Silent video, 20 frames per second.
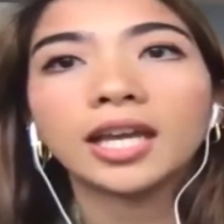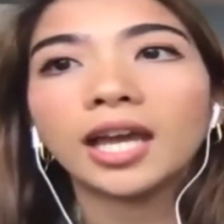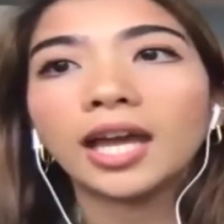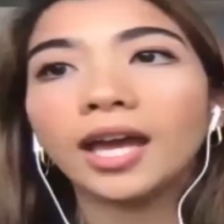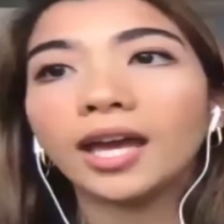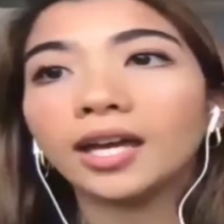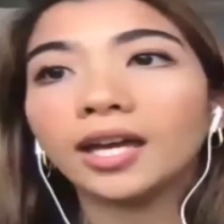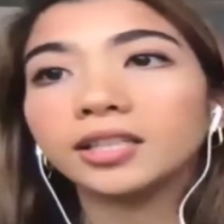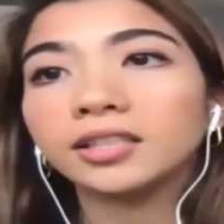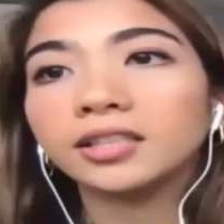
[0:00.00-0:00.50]

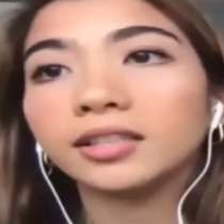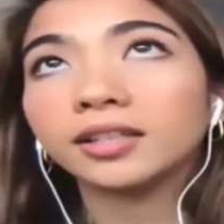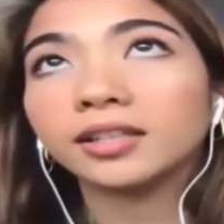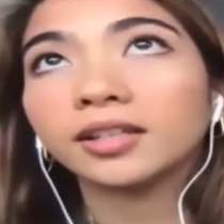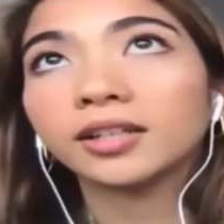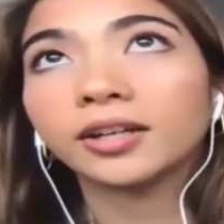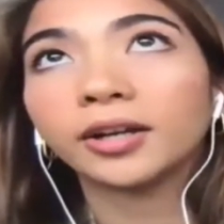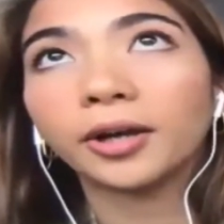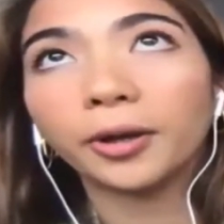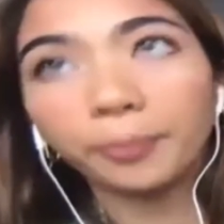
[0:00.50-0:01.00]
And
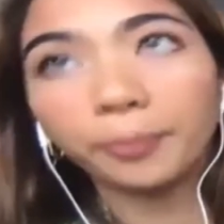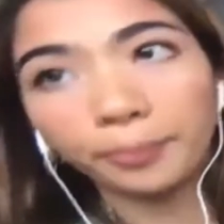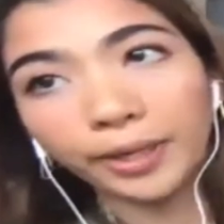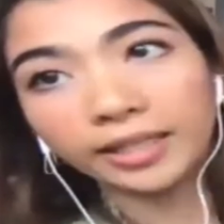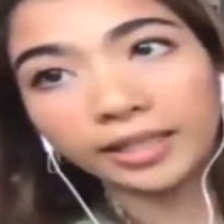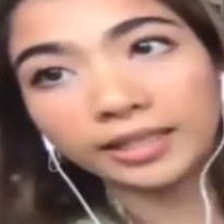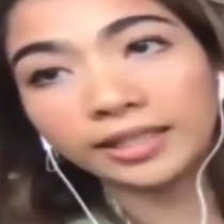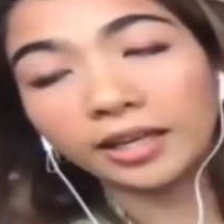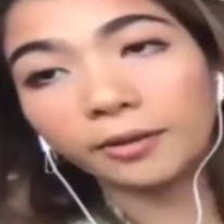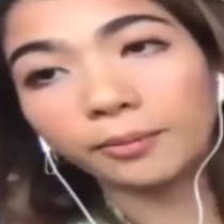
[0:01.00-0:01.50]
come
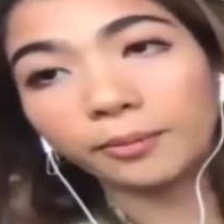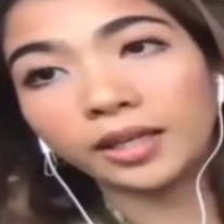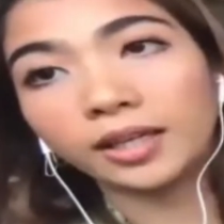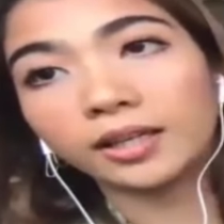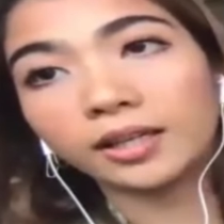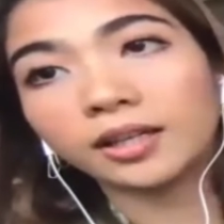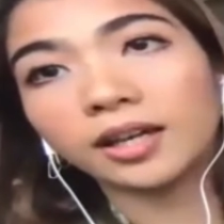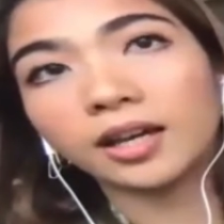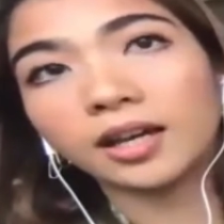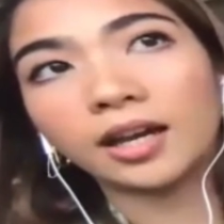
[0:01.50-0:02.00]

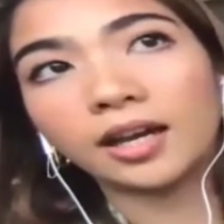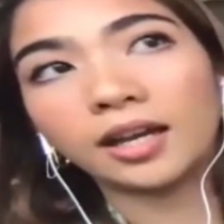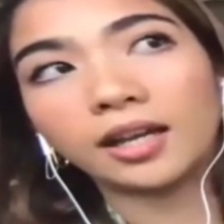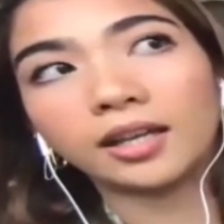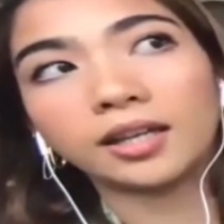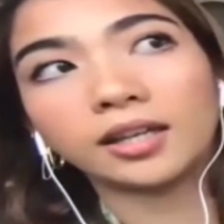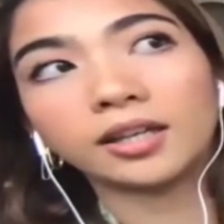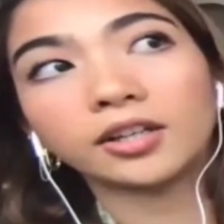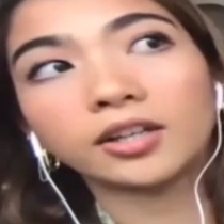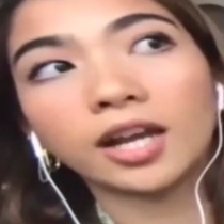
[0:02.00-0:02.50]
pandemic,
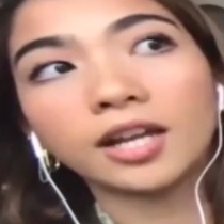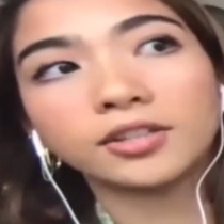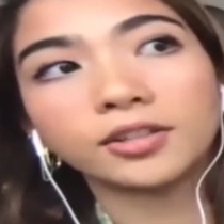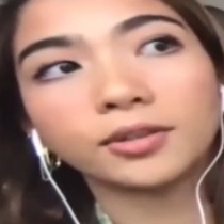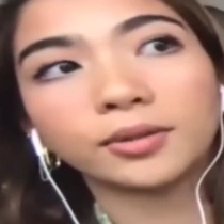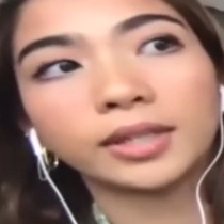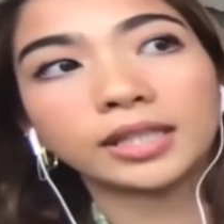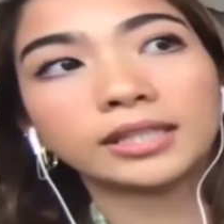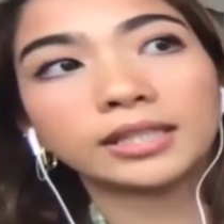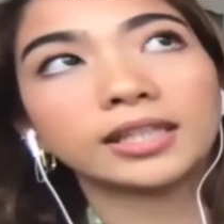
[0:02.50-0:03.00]
I
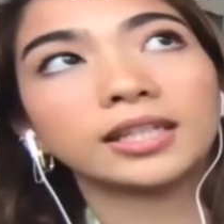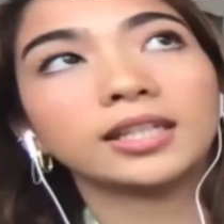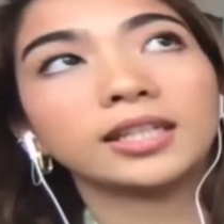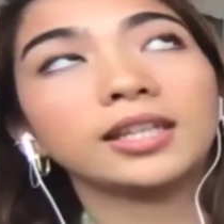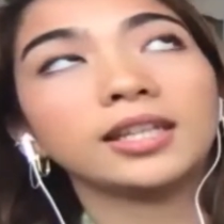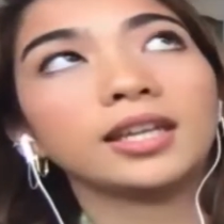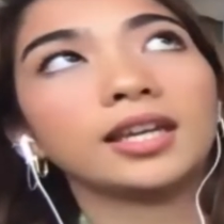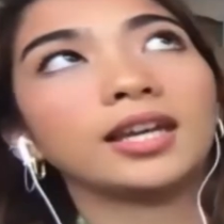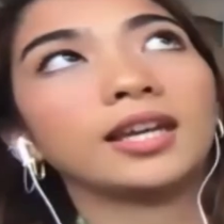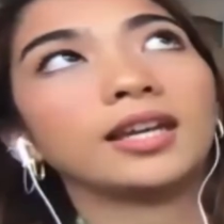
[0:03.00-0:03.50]
graduated
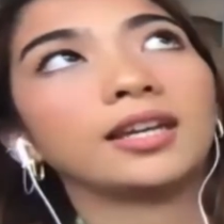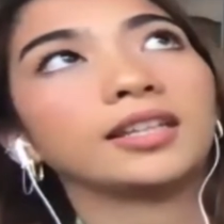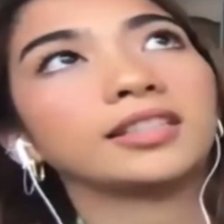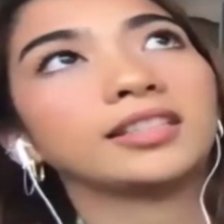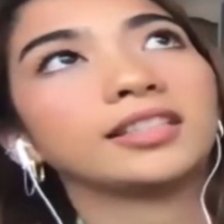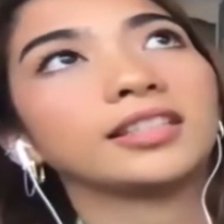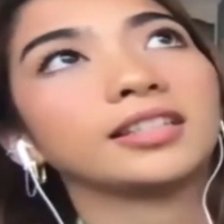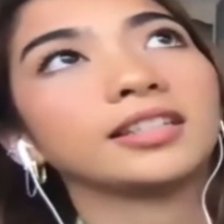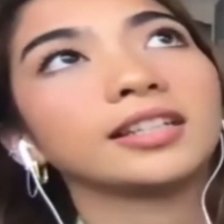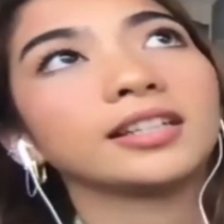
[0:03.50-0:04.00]

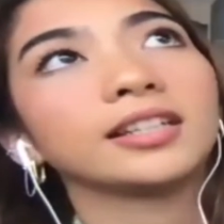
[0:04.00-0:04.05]
and